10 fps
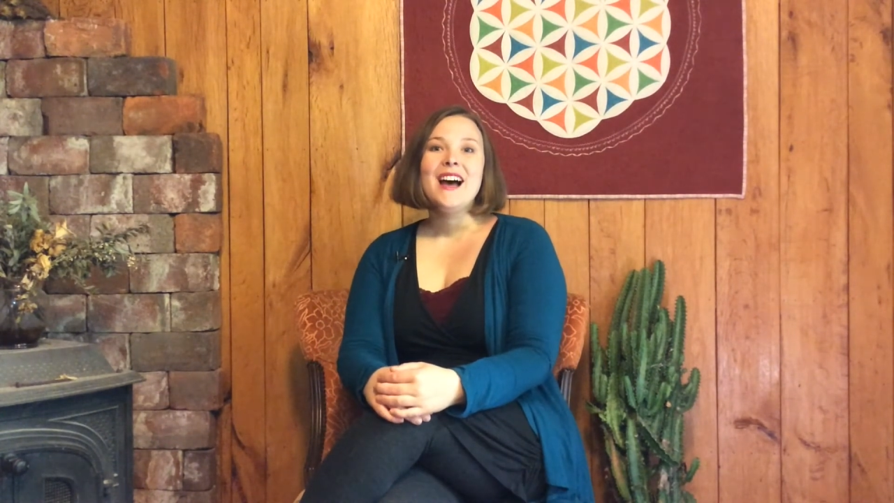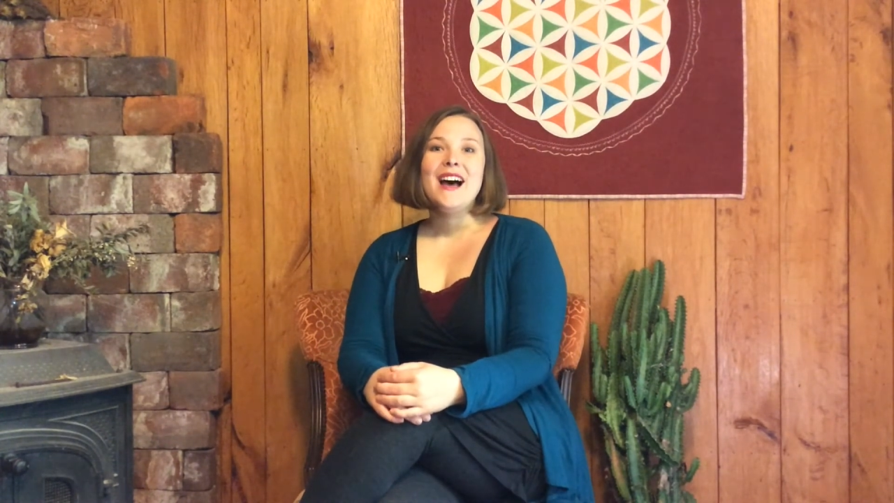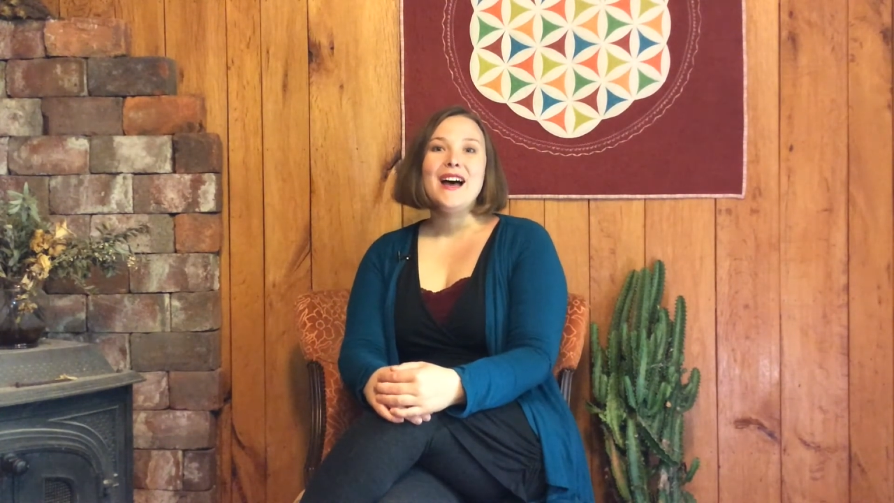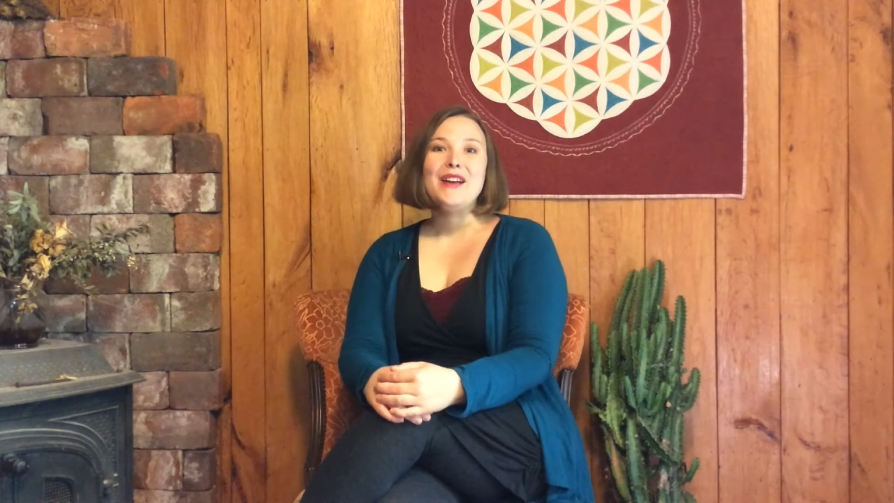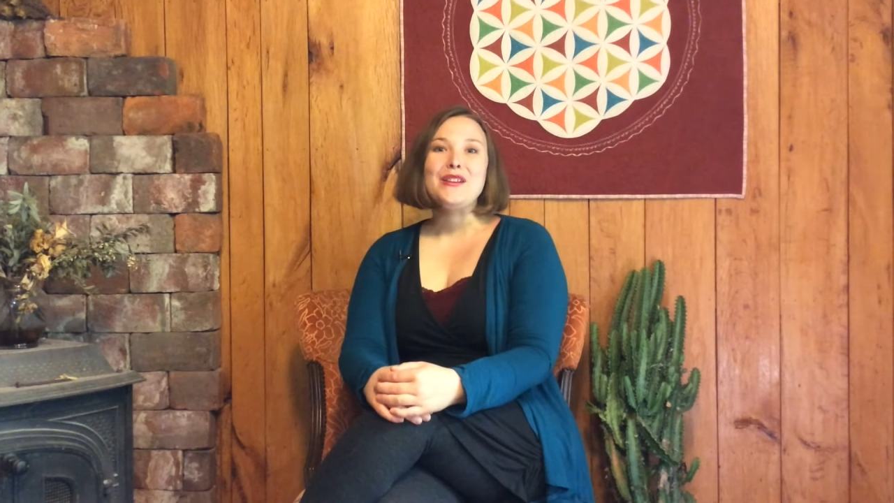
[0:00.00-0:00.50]

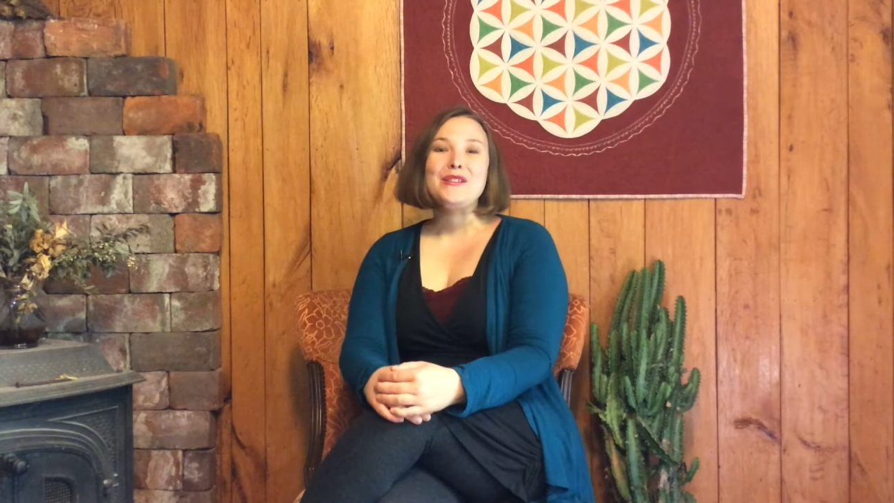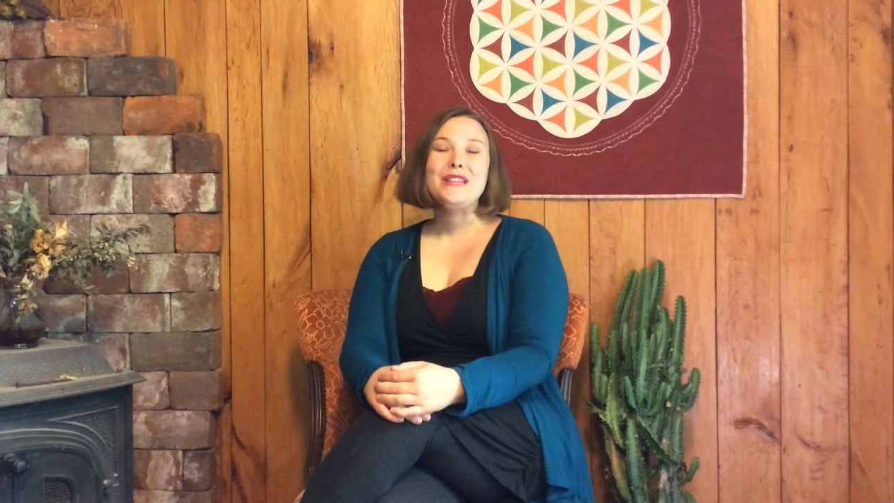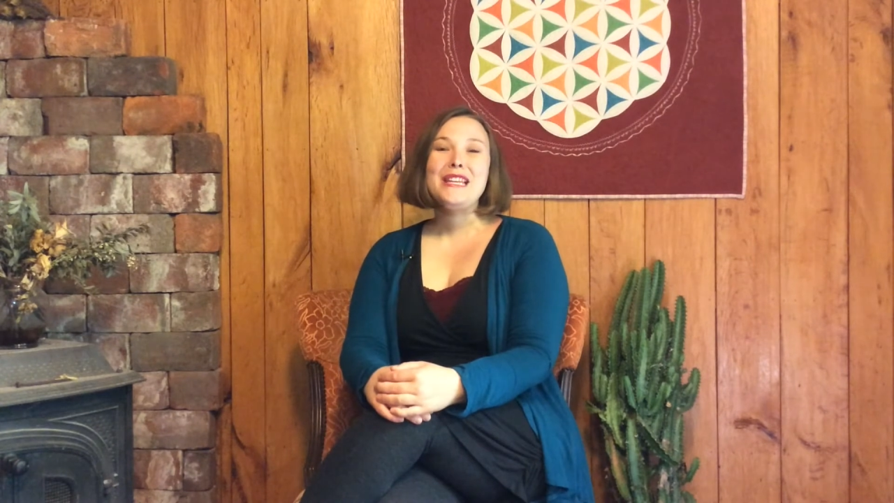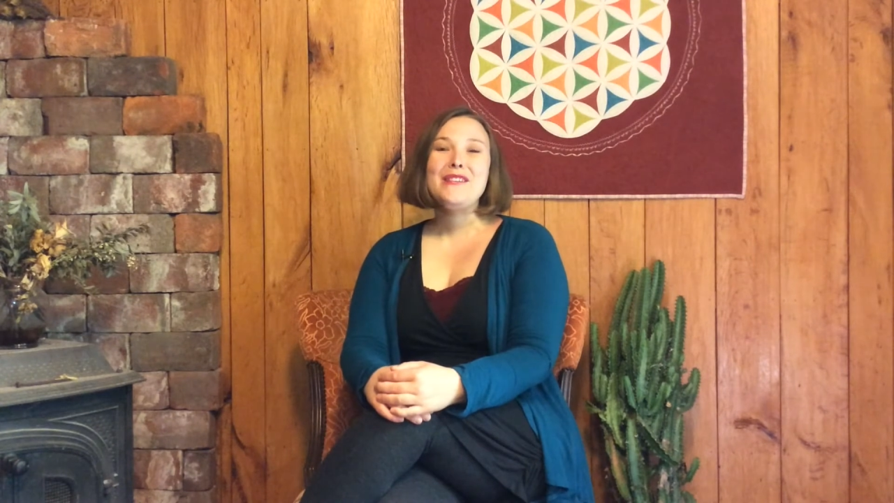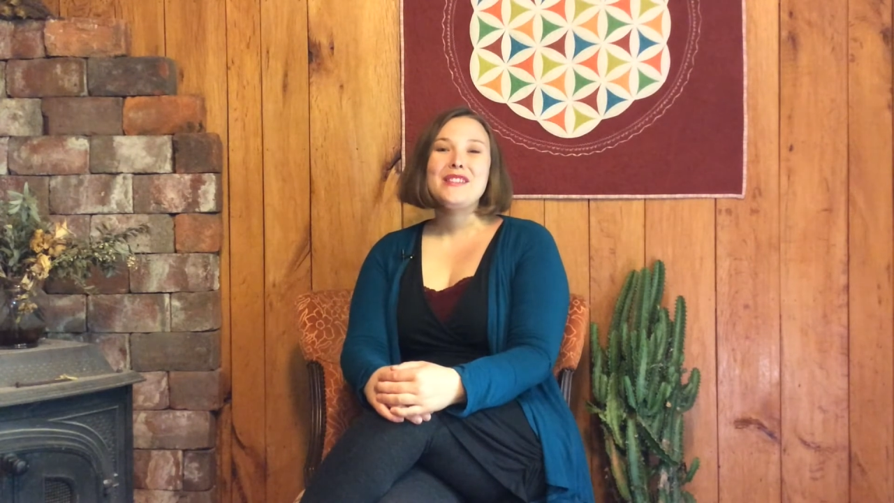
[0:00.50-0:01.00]
Uh,
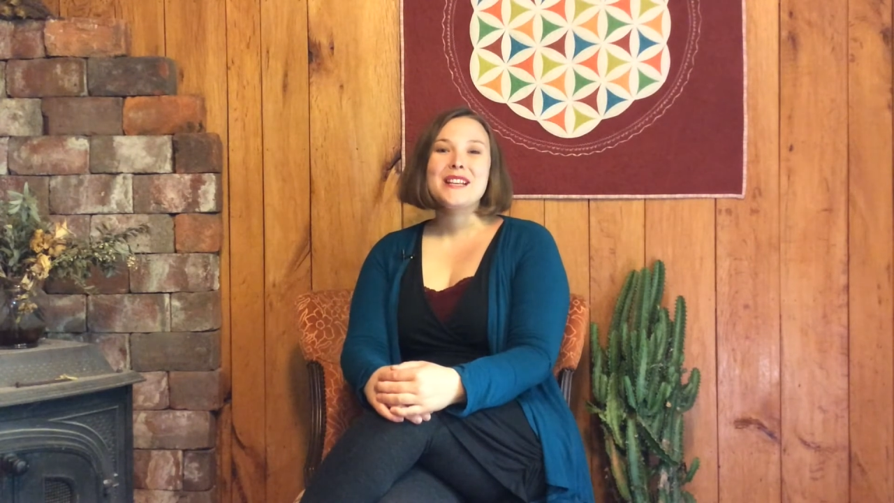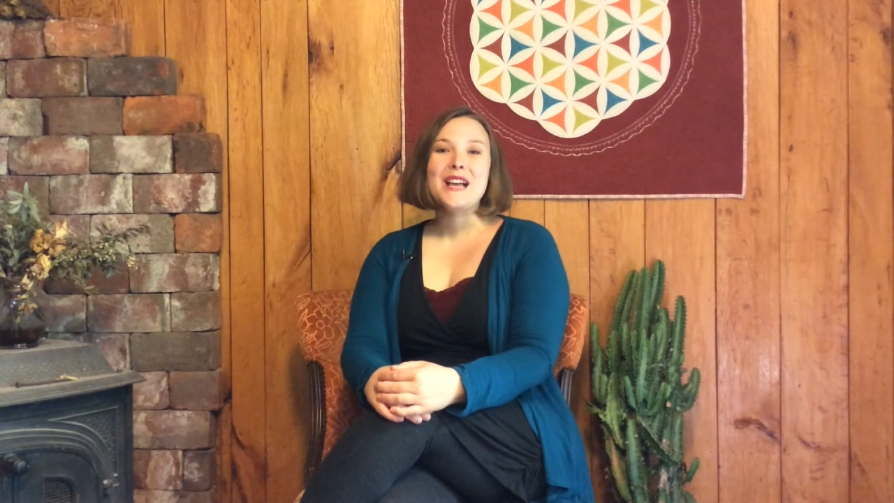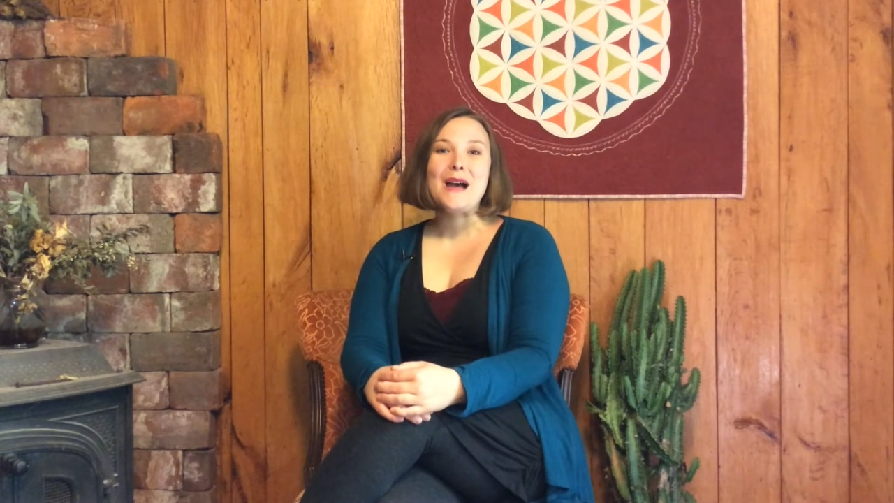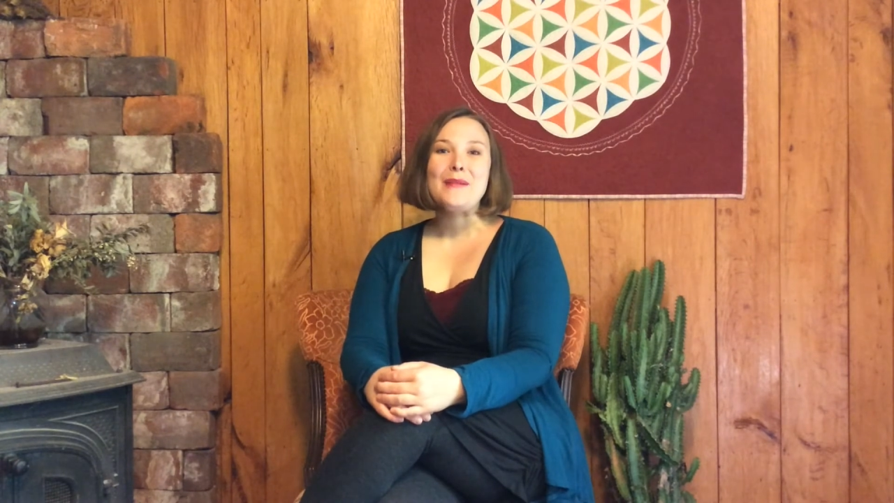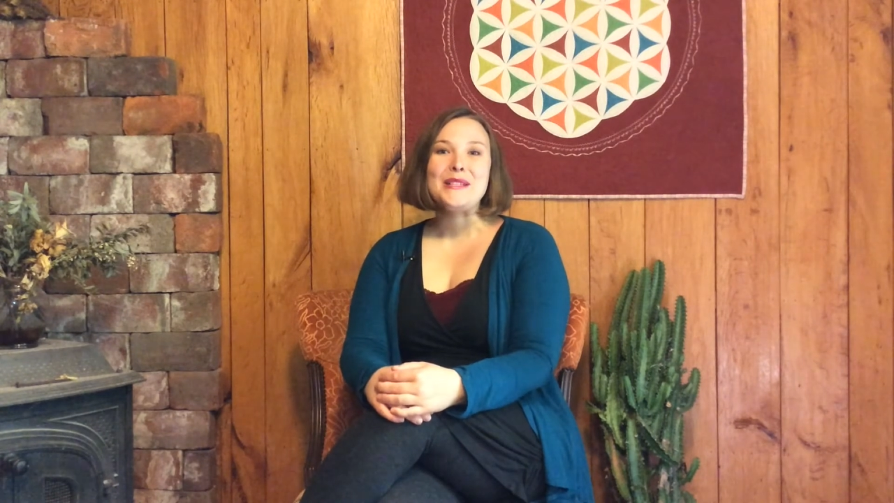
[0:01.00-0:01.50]
leave us
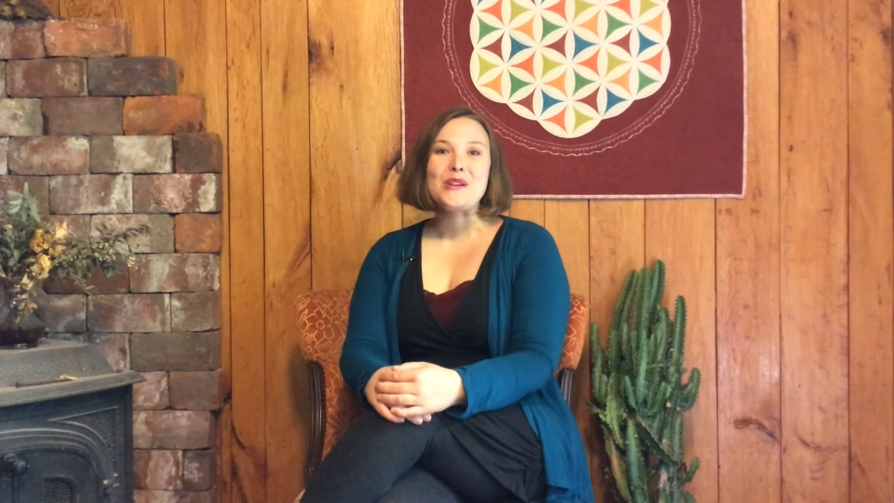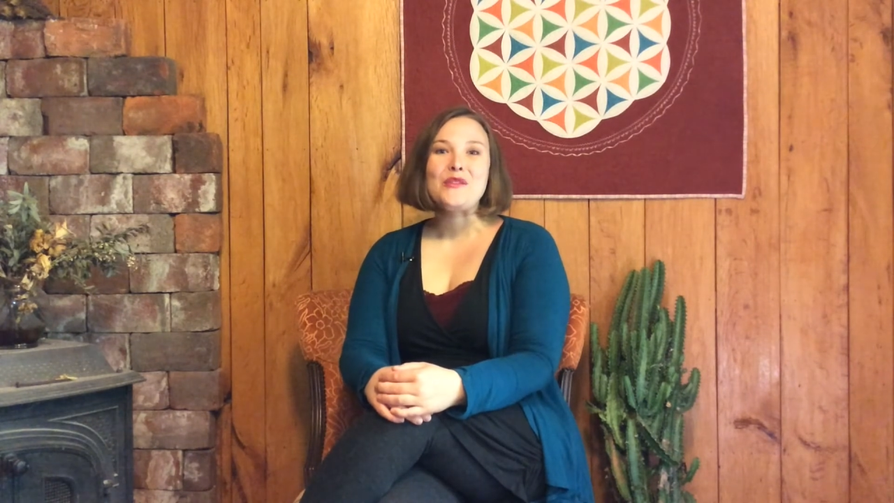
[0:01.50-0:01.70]
a comment